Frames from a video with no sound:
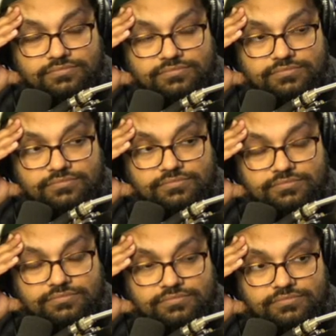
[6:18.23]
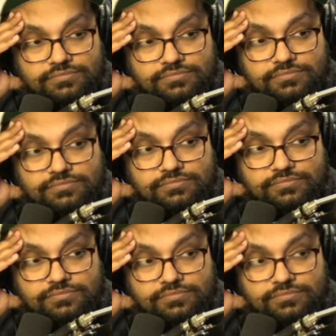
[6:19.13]

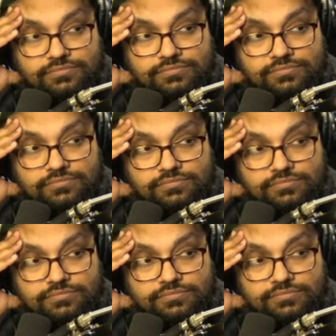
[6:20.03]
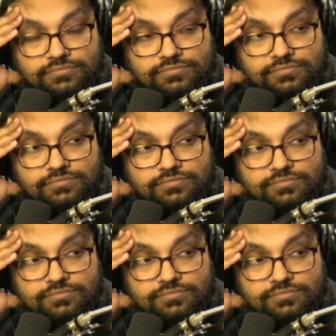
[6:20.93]
(silent)